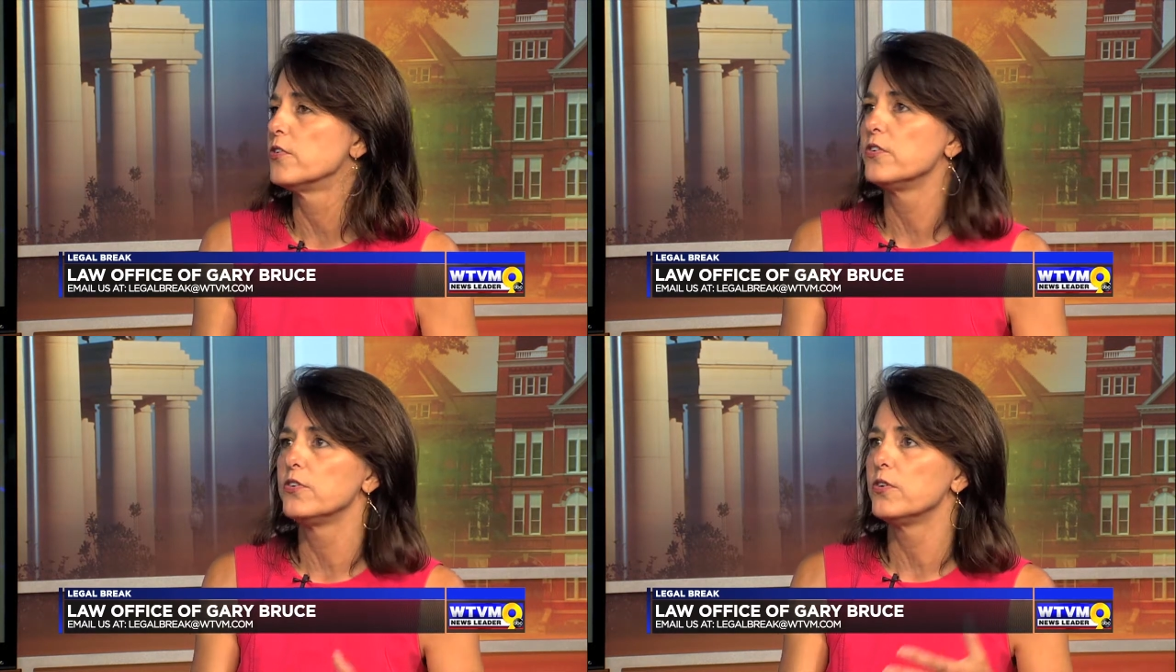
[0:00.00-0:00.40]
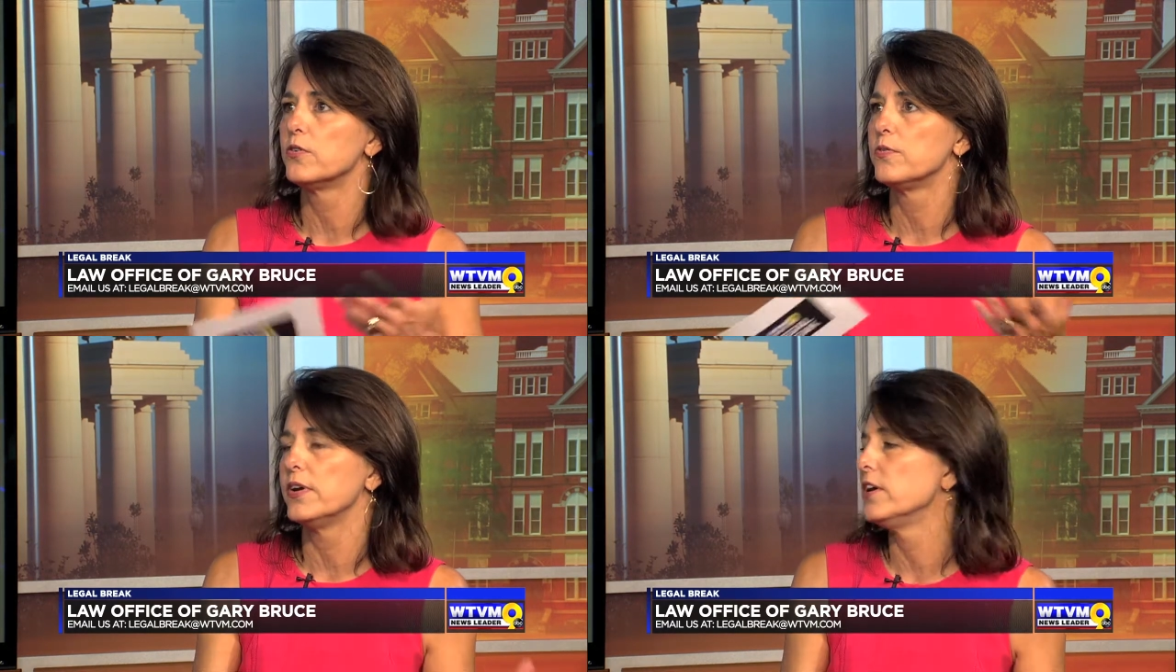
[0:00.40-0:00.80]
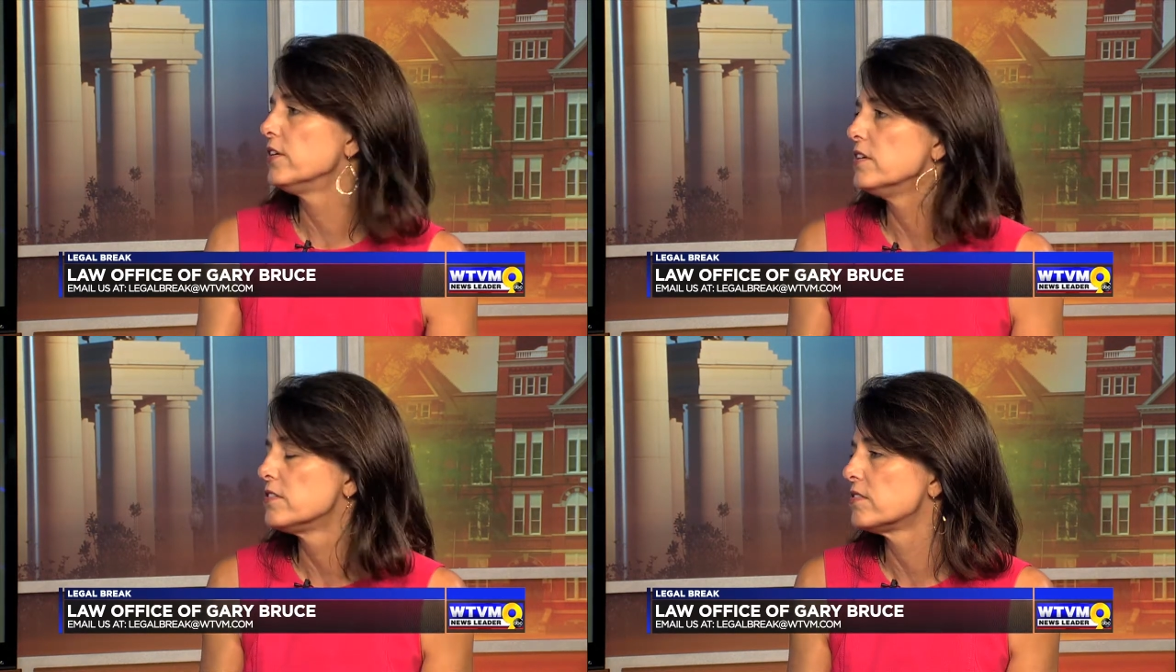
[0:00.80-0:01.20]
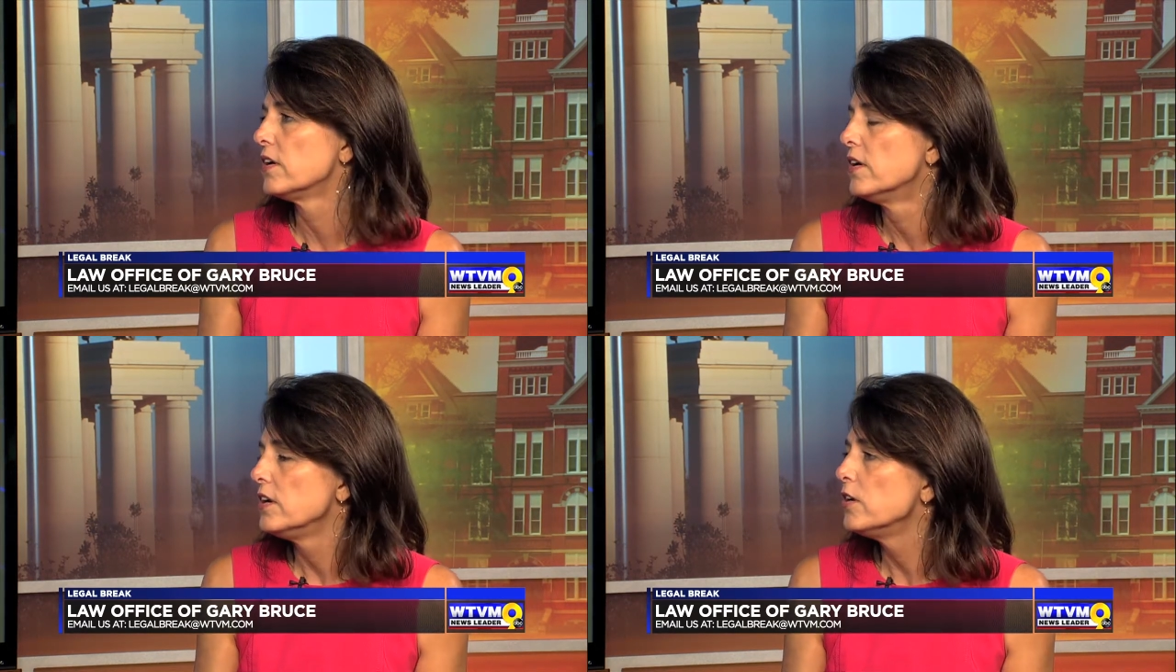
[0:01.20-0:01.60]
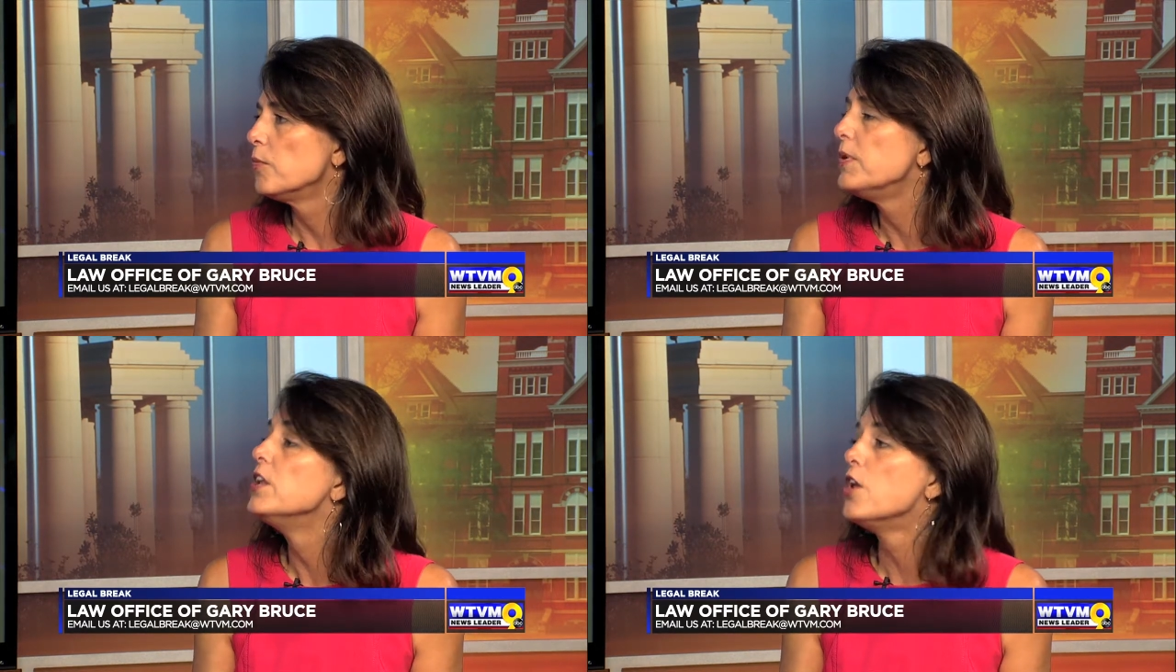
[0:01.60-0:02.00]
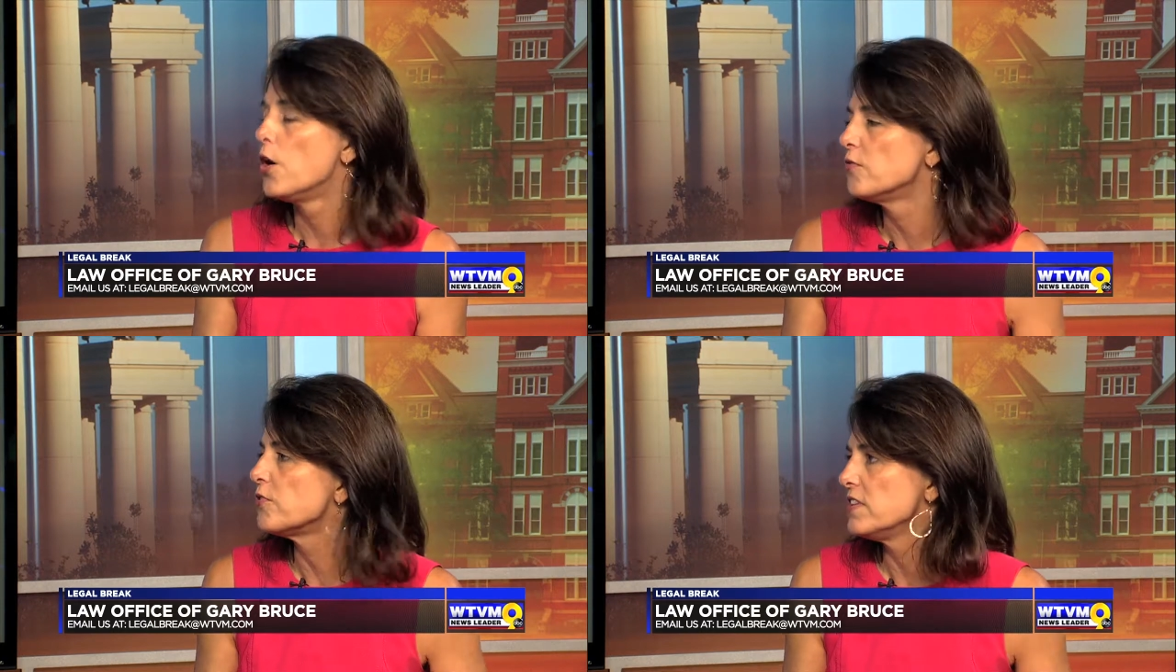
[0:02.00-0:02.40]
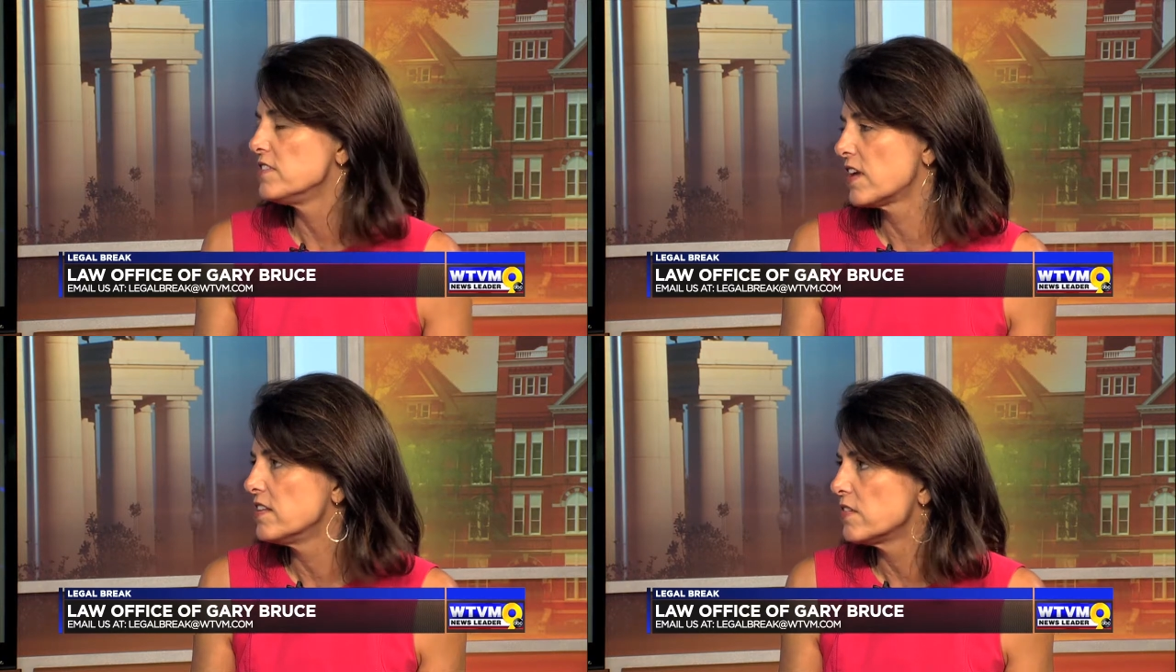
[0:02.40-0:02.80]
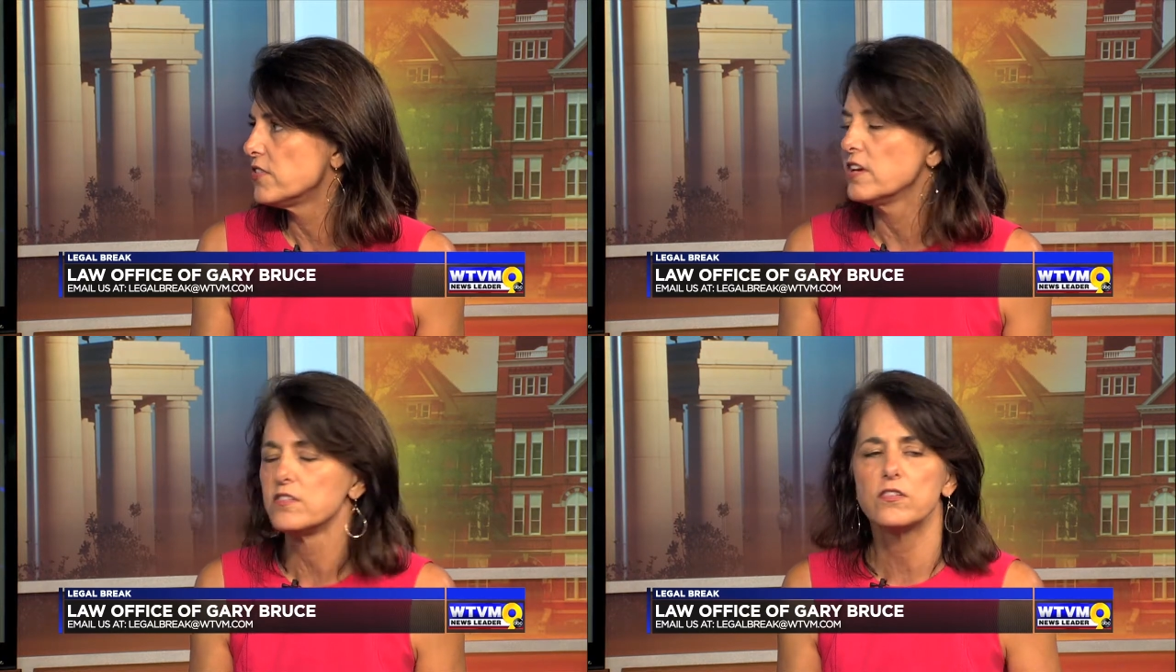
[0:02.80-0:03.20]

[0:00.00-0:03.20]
or the areas been known for these kinds of things?